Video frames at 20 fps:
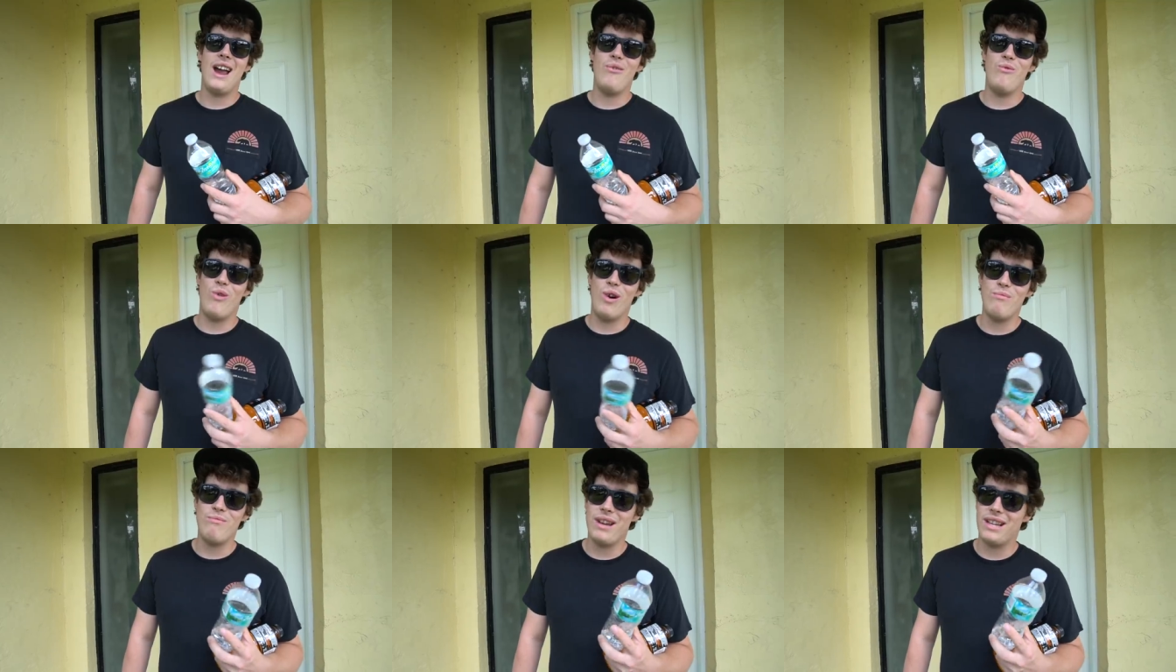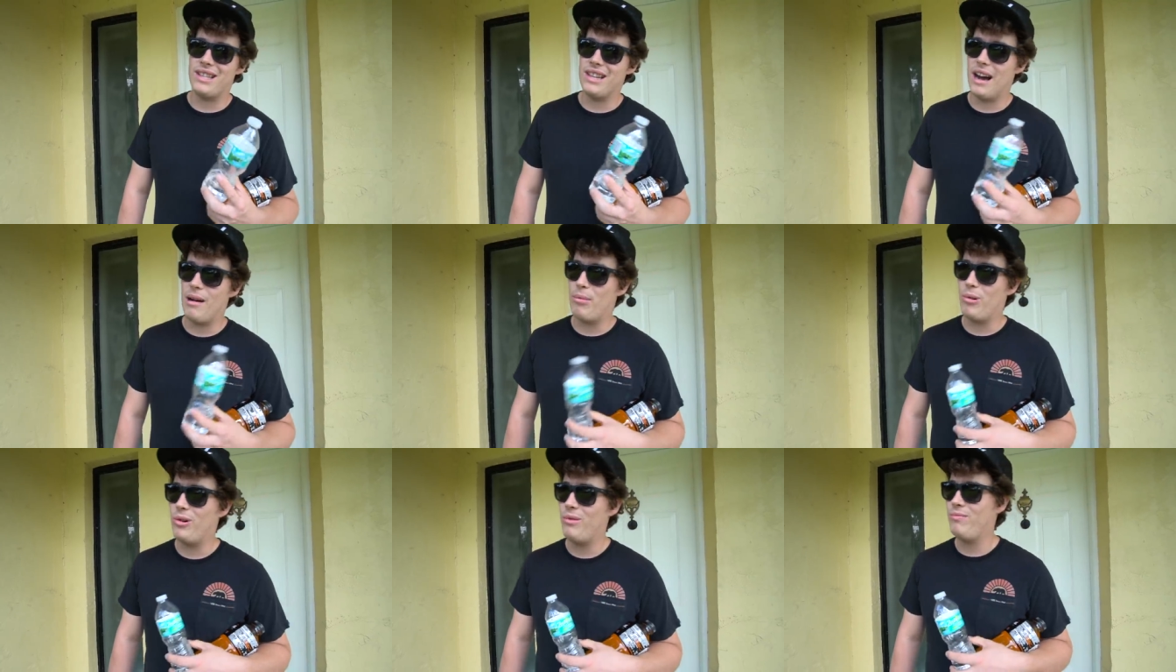had one
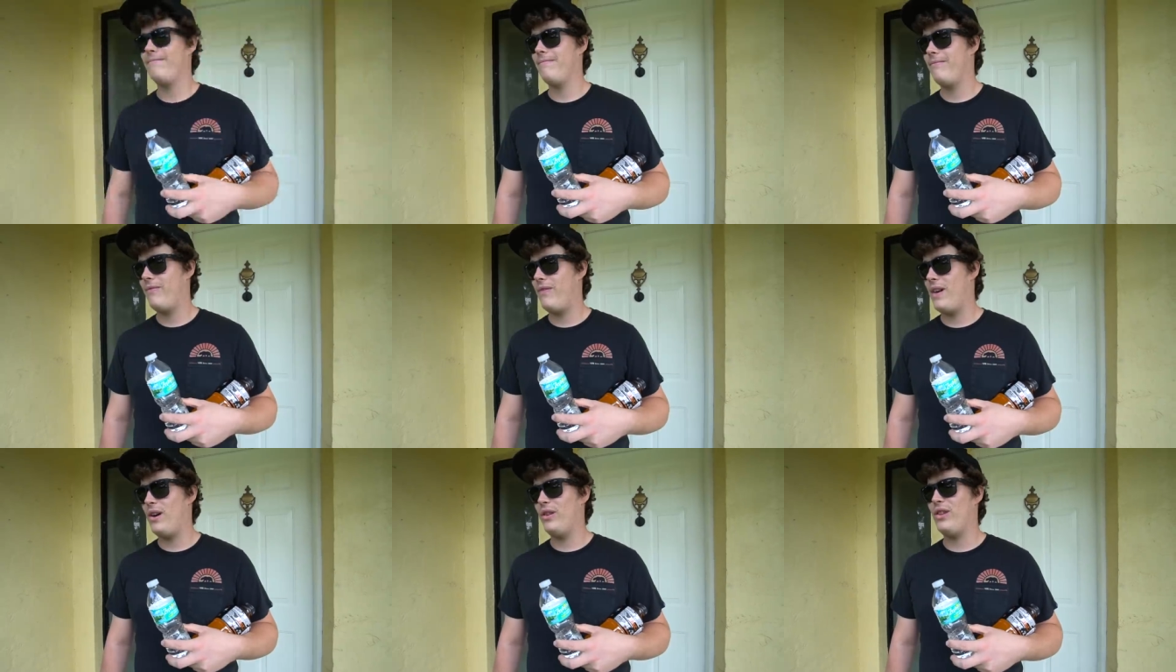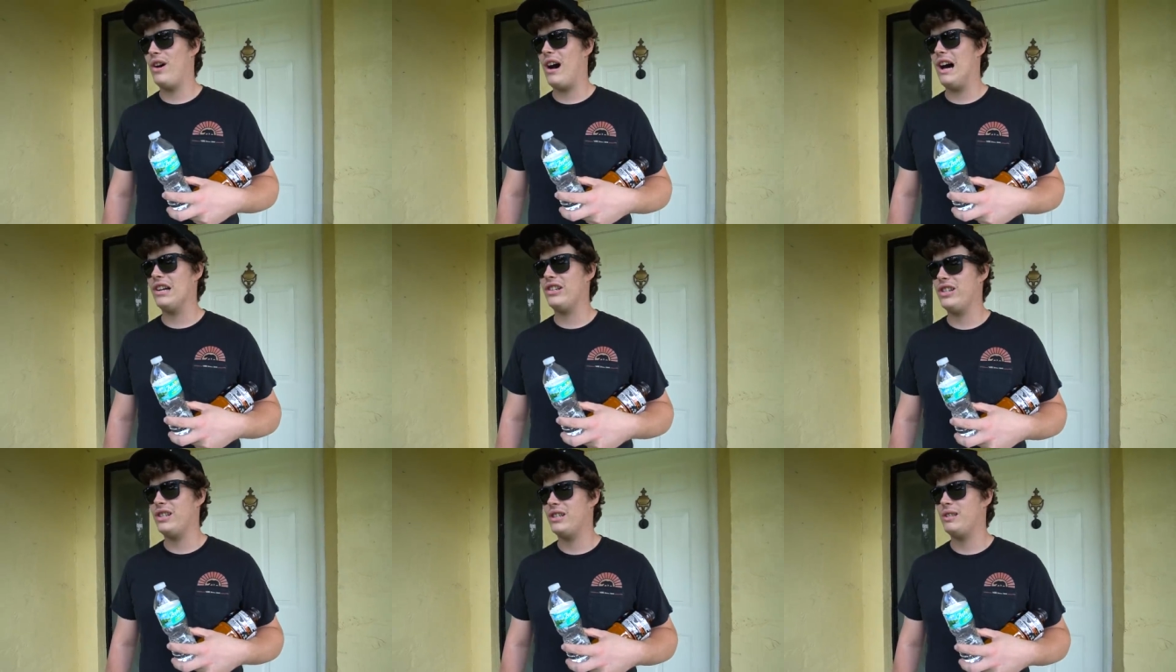McDouble, felt
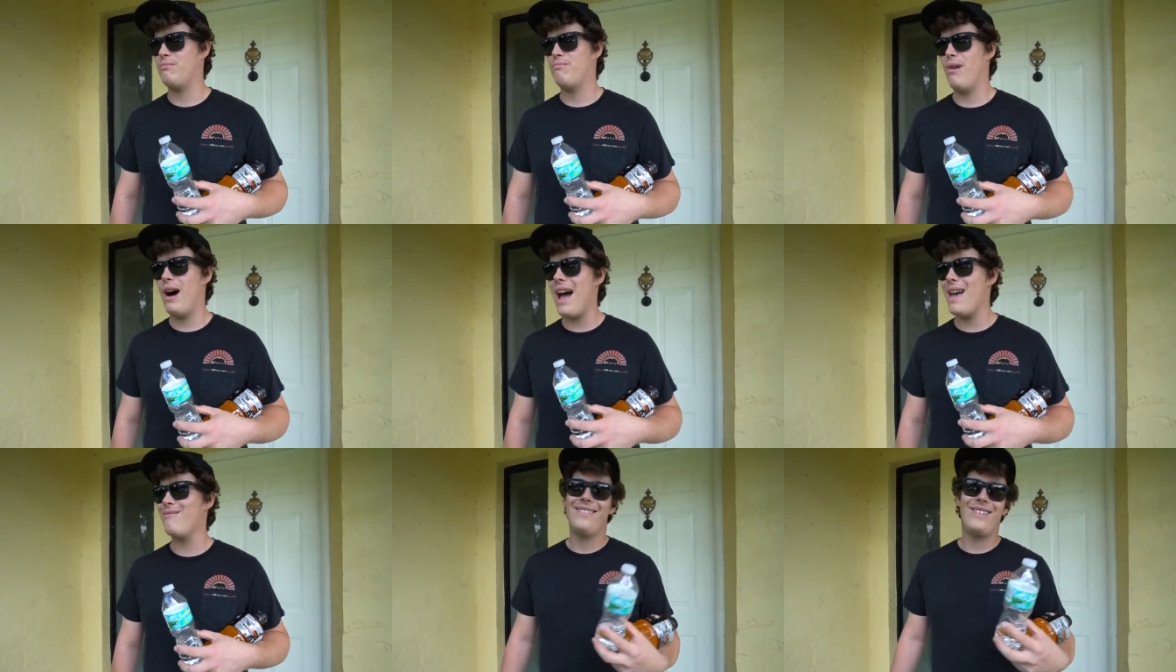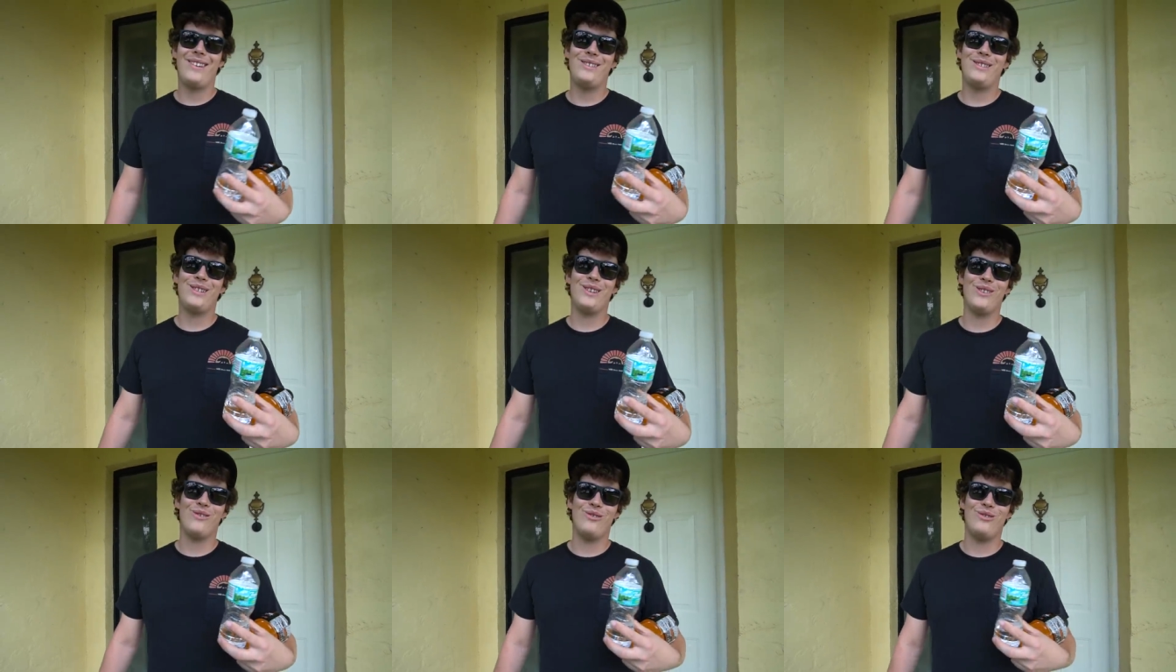nauseous, but we're
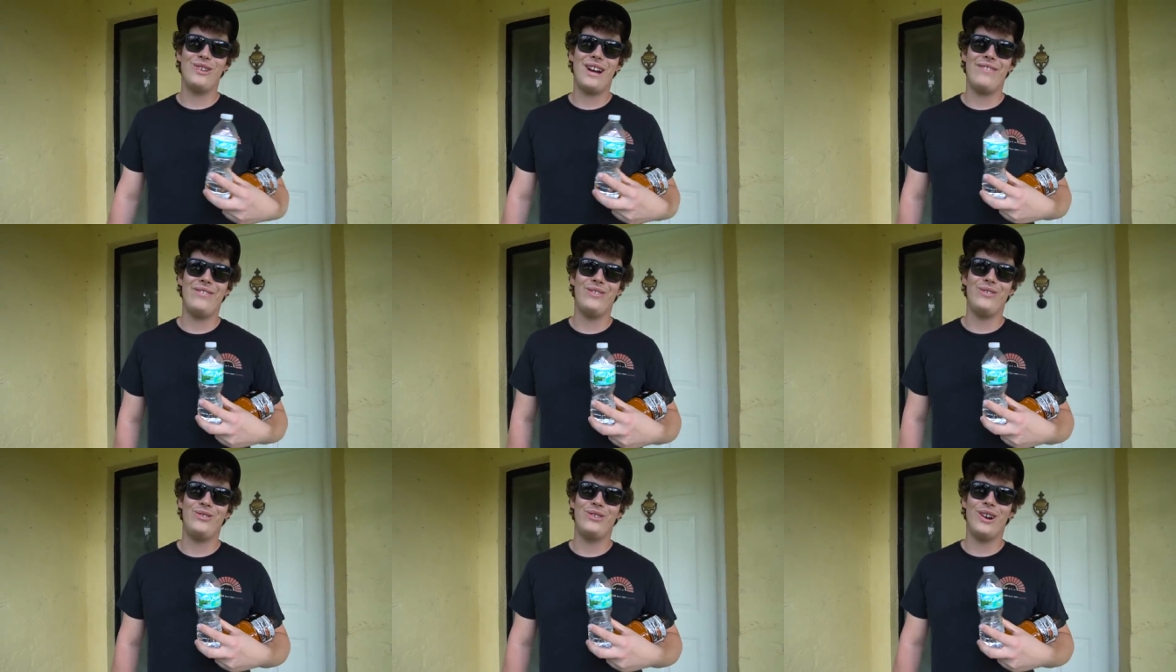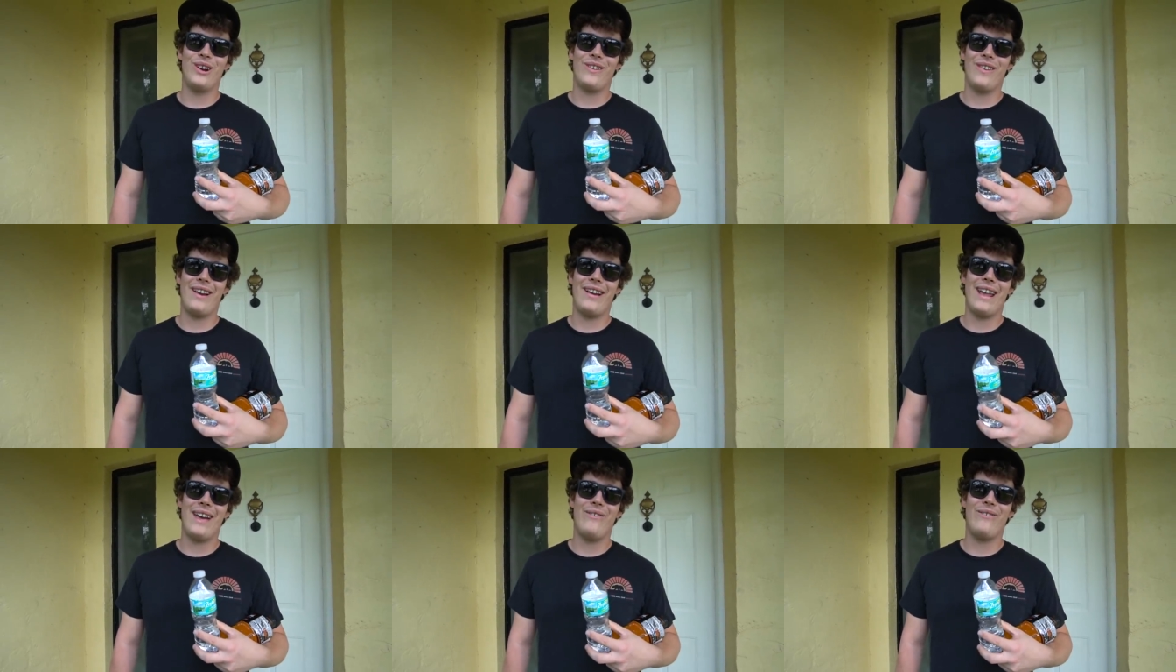just gonna go drive the new truck
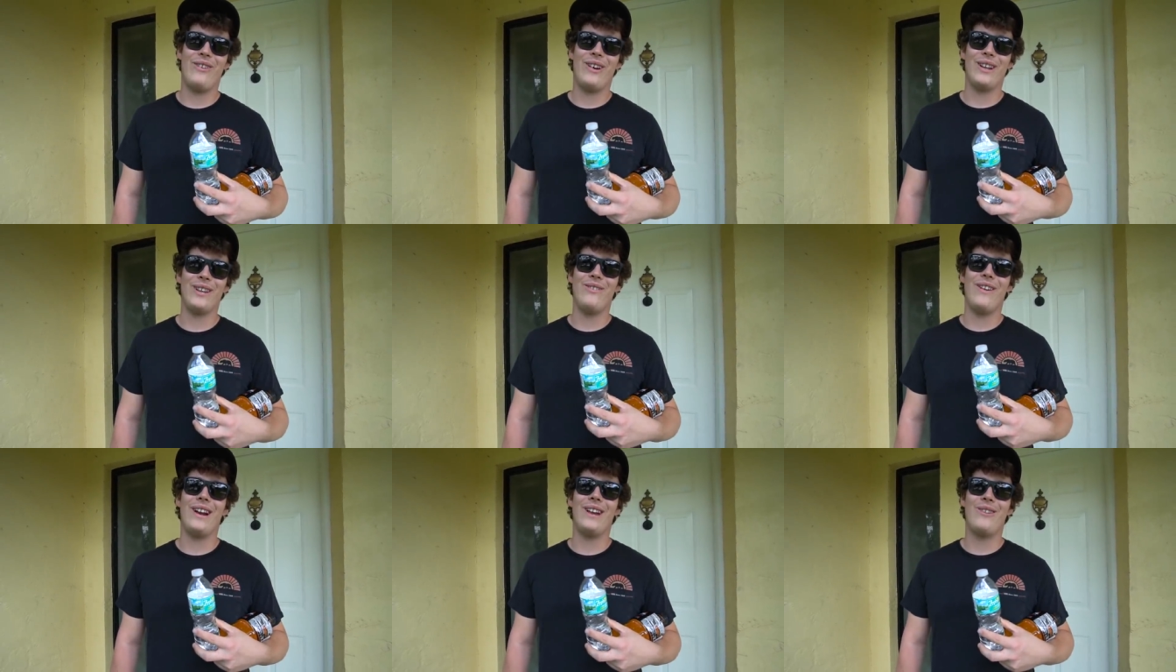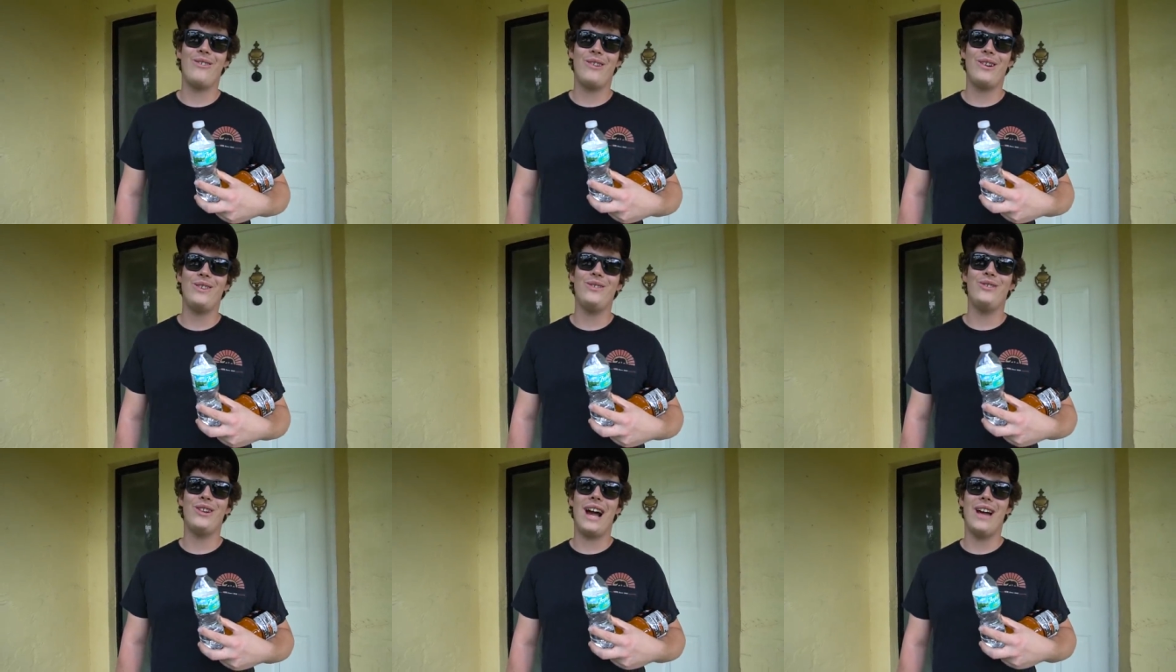around, have fun. You ready,
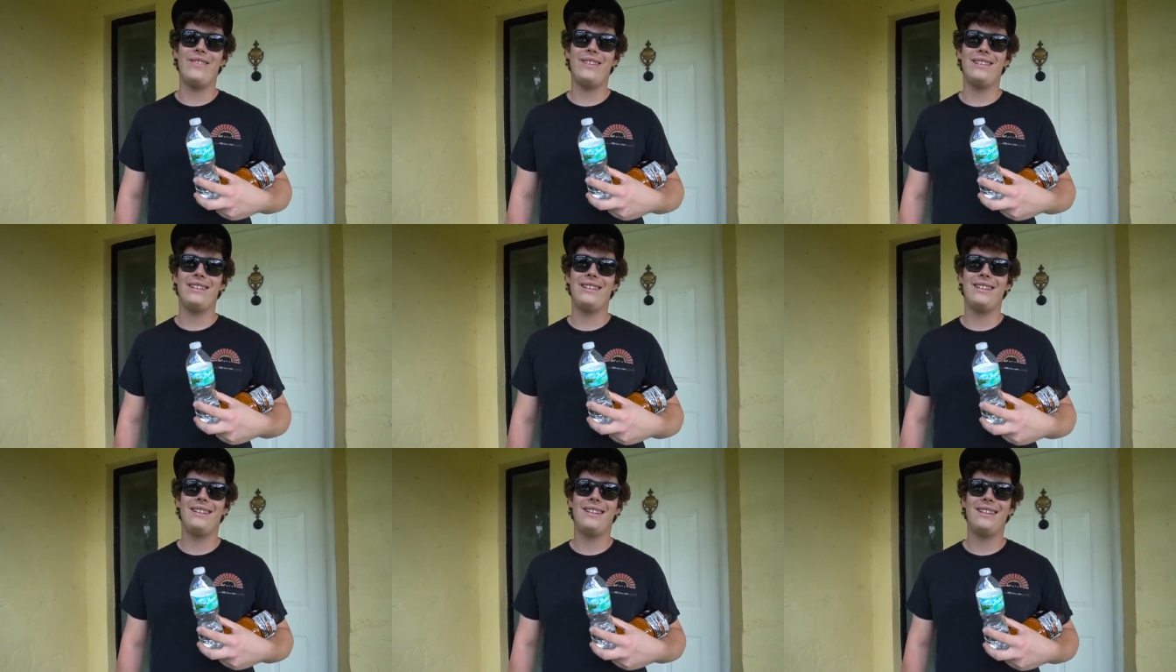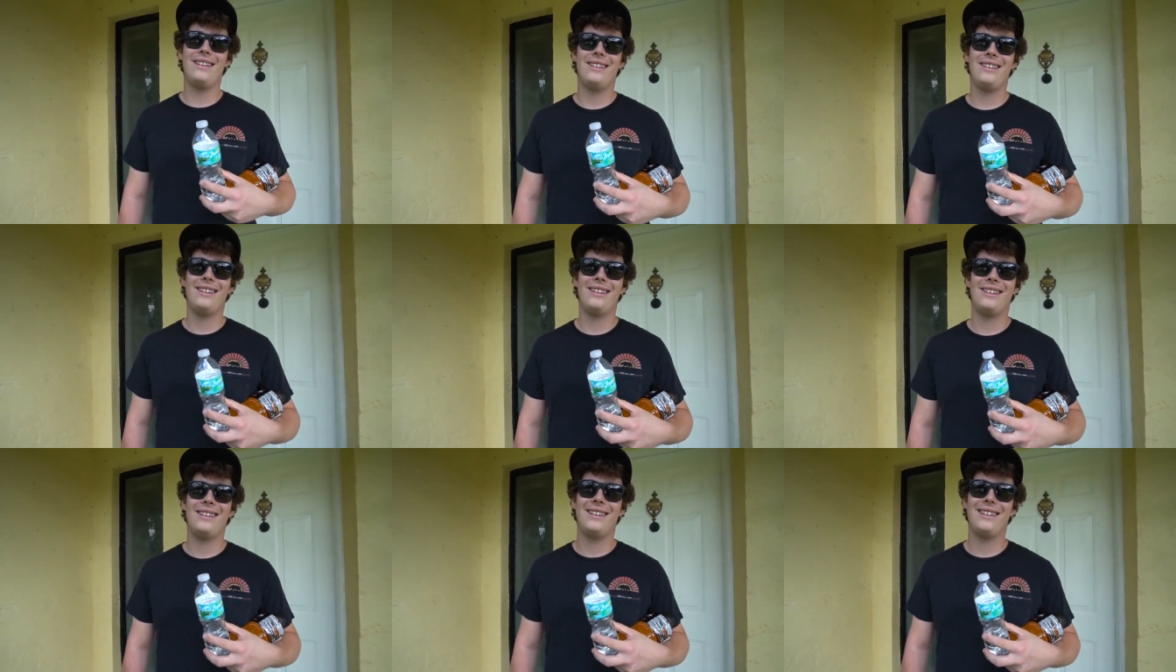Courtney? You driving?
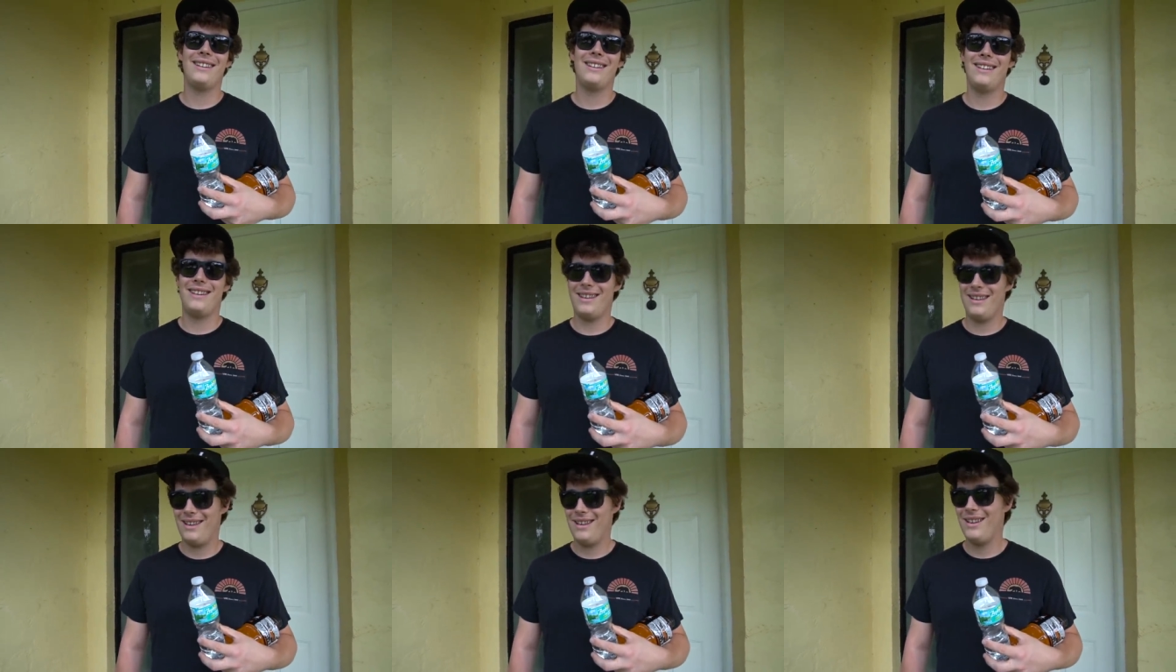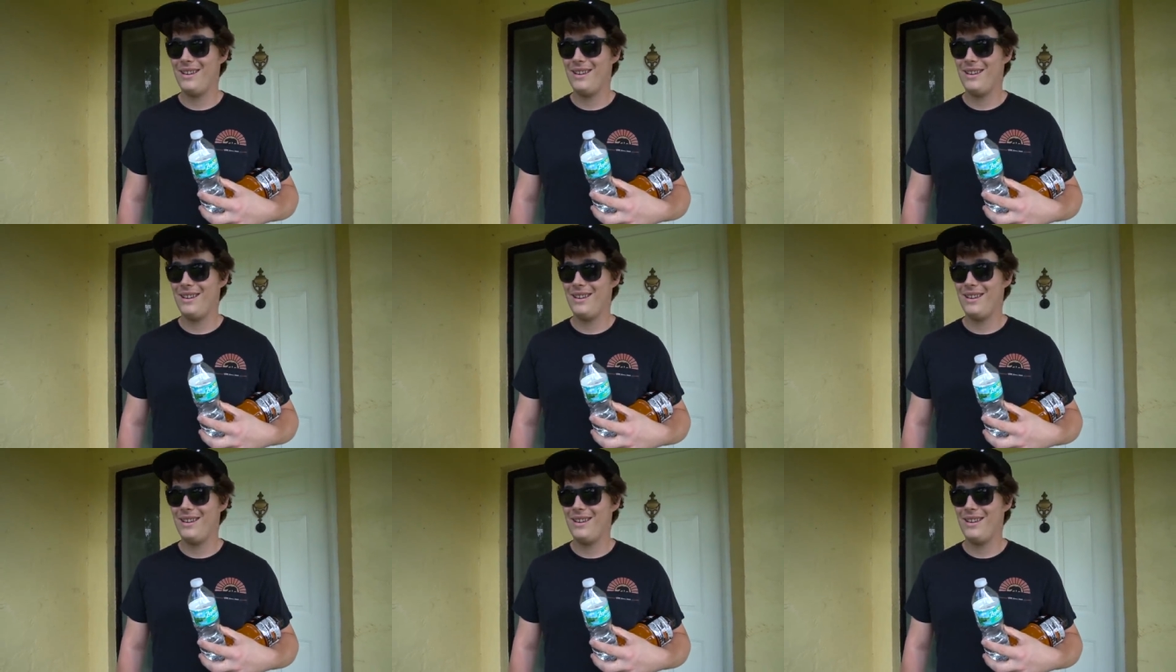No, I'm not driving,